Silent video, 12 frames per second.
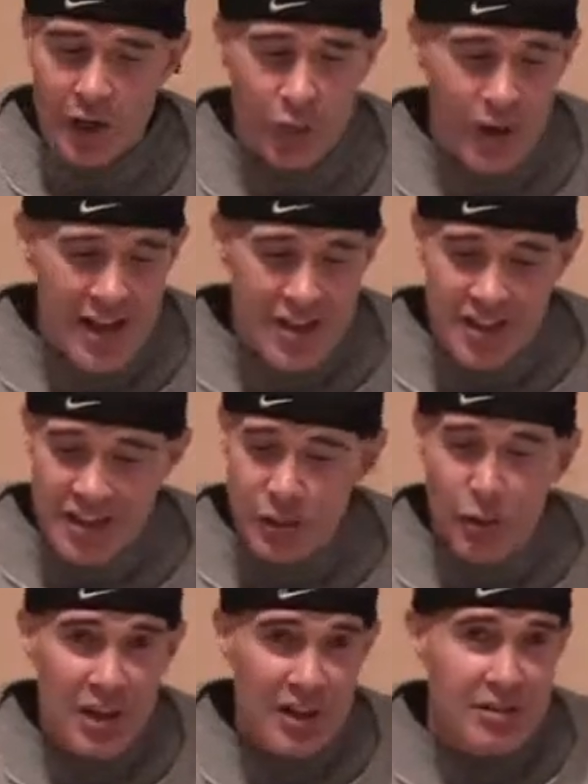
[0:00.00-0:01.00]

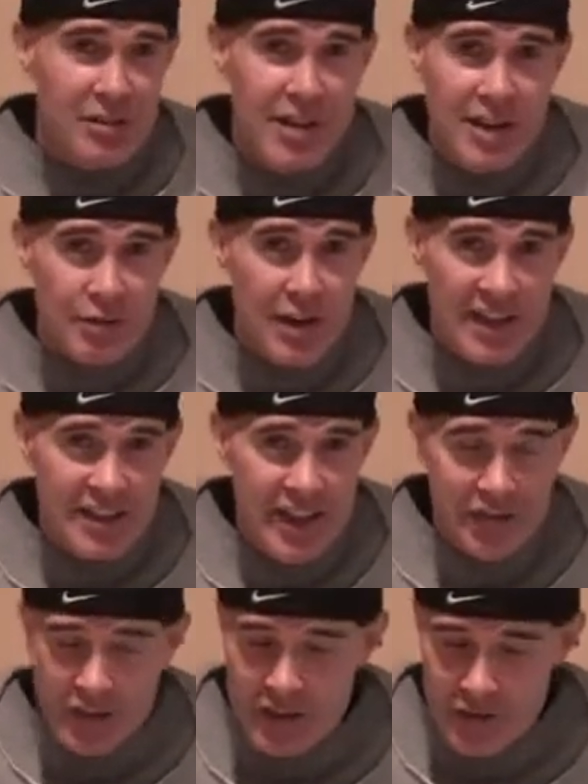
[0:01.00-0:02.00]
Washington 1-3, they're right
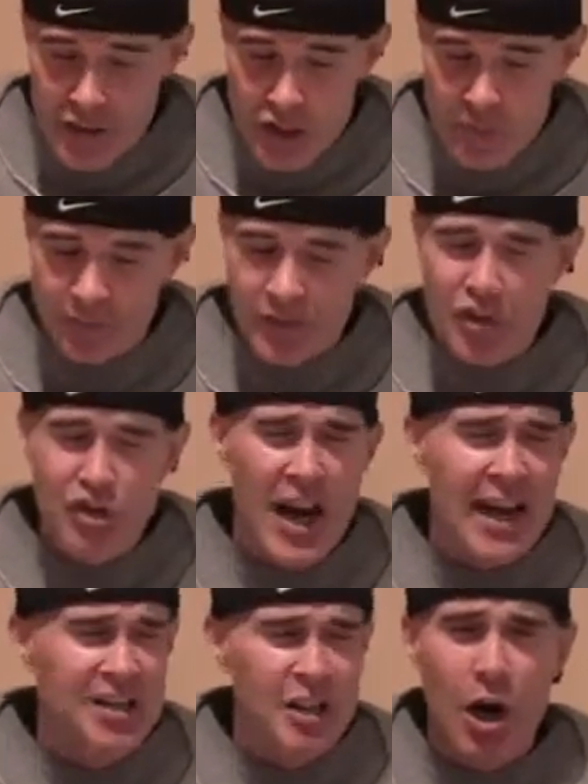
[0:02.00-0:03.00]
there for the division.
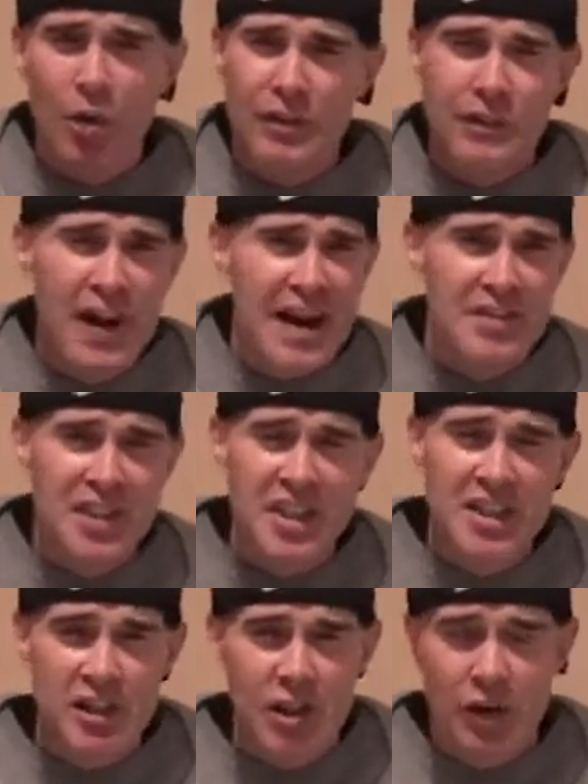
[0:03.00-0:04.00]
Giants 0-5,
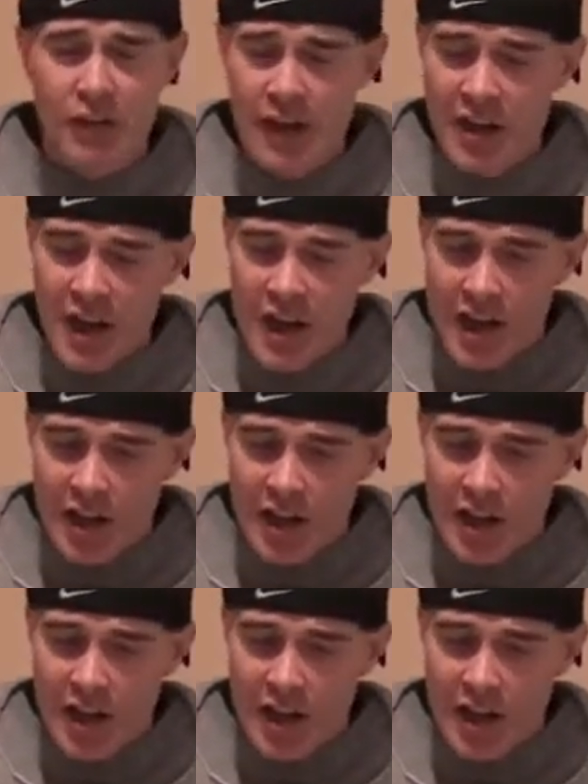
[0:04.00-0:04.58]
season over.